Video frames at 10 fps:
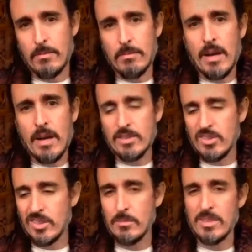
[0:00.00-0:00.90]

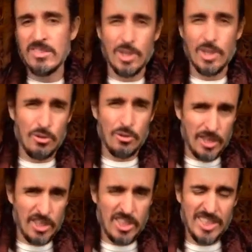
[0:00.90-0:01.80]
Panjana means to
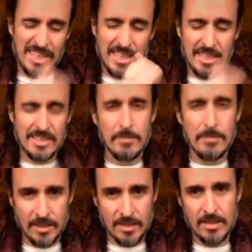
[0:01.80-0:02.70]
crush, to hit something,
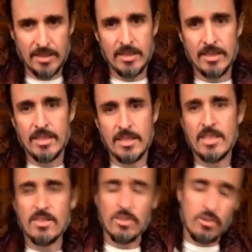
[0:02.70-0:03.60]

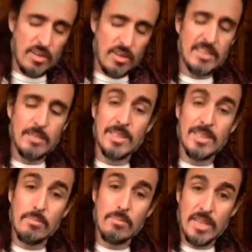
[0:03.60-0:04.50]
to strike something, to
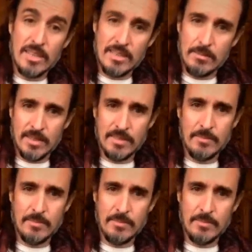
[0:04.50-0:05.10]
break something.